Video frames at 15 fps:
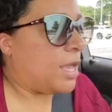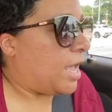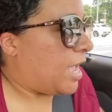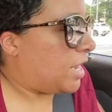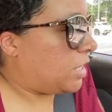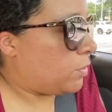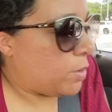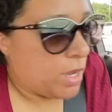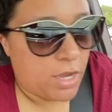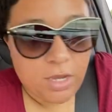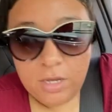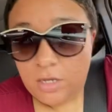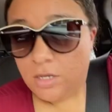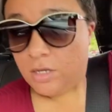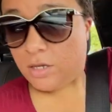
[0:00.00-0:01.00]
Anyway,
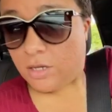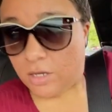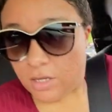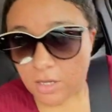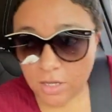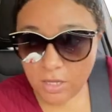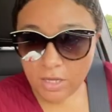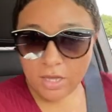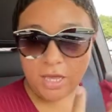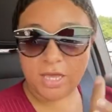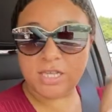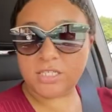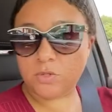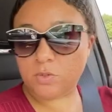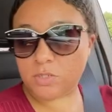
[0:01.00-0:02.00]

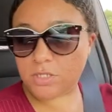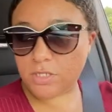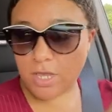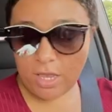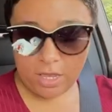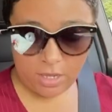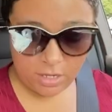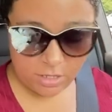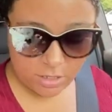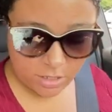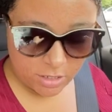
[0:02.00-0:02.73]
as I was saying,